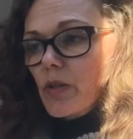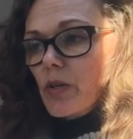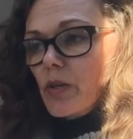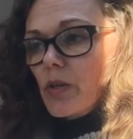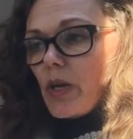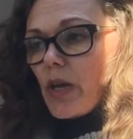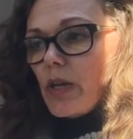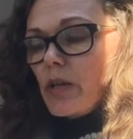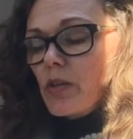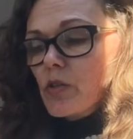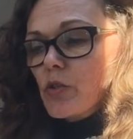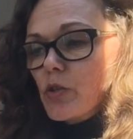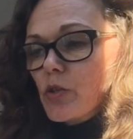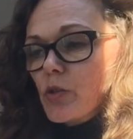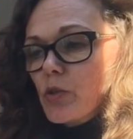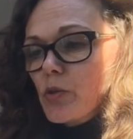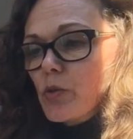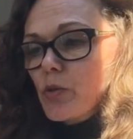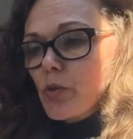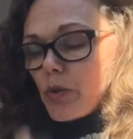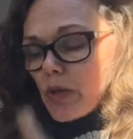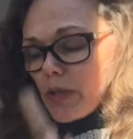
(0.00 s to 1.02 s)
and
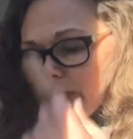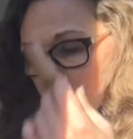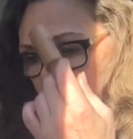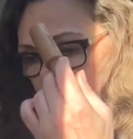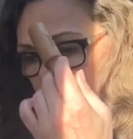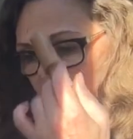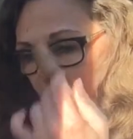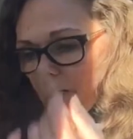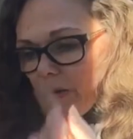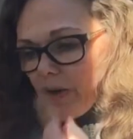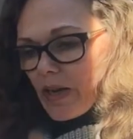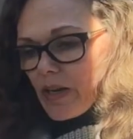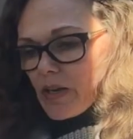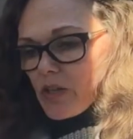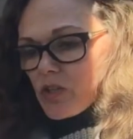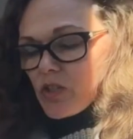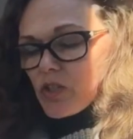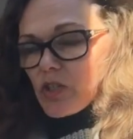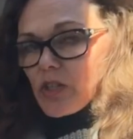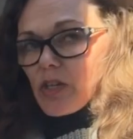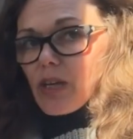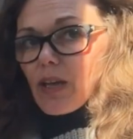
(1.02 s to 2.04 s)
to get our
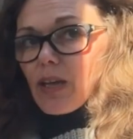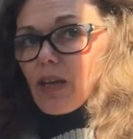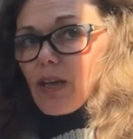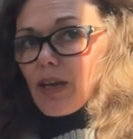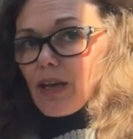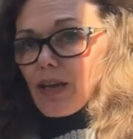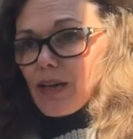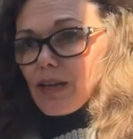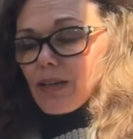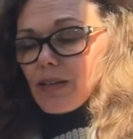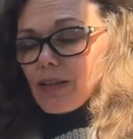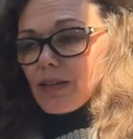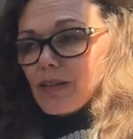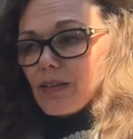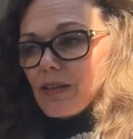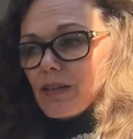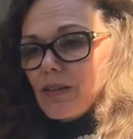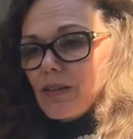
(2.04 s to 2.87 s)
energy aligned.